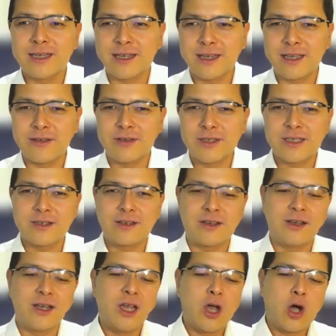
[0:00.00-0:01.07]
He was sort
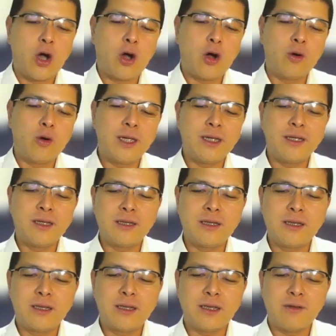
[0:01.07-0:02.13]
of hold
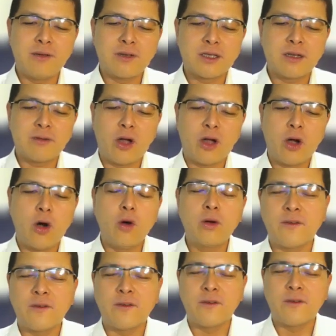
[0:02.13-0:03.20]

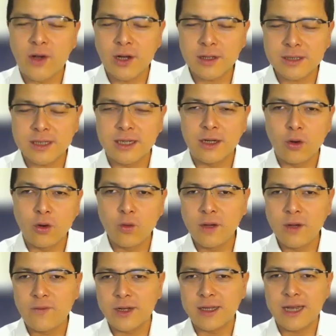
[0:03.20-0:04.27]
the fort over
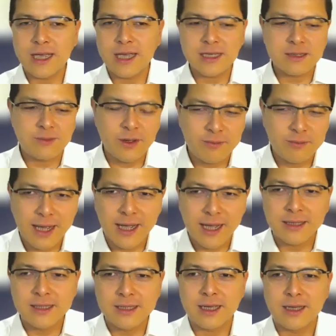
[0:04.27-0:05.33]
for the next few
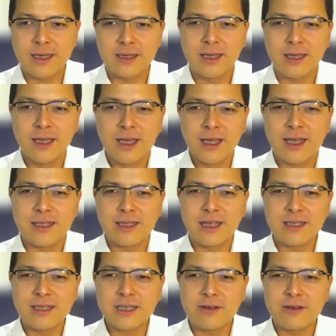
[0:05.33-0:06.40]
months
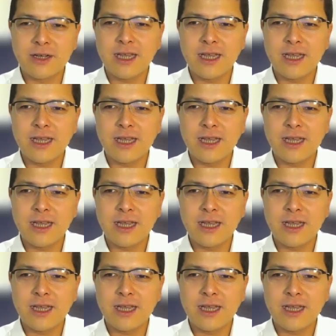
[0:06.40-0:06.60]
and so on.